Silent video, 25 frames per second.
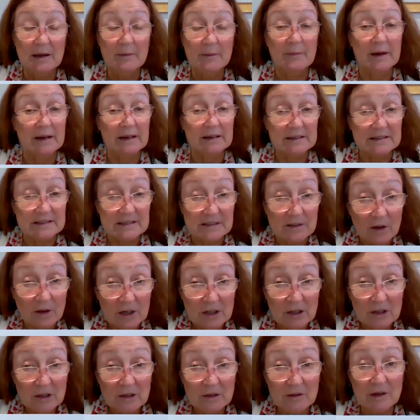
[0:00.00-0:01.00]
but it does not
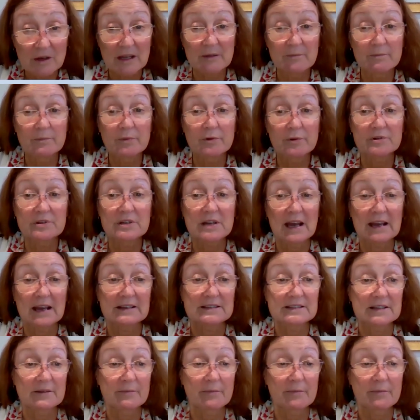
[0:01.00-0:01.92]
include input tax,